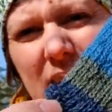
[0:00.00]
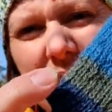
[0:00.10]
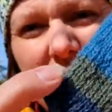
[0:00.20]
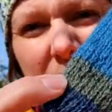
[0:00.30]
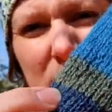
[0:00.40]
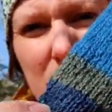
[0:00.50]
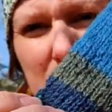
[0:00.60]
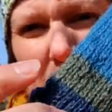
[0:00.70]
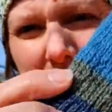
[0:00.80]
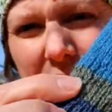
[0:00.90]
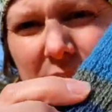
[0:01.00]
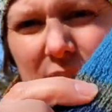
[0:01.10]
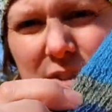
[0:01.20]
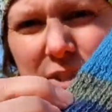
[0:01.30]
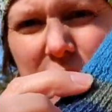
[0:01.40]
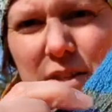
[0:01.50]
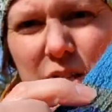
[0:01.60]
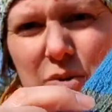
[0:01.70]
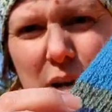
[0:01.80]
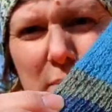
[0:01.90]
I've made another
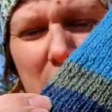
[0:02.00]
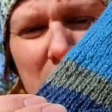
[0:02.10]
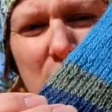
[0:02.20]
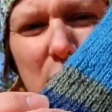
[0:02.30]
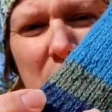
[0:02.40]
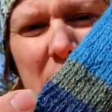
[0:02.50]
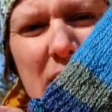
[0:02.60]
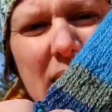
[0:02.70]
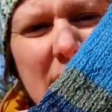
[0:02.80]
stripe of the green,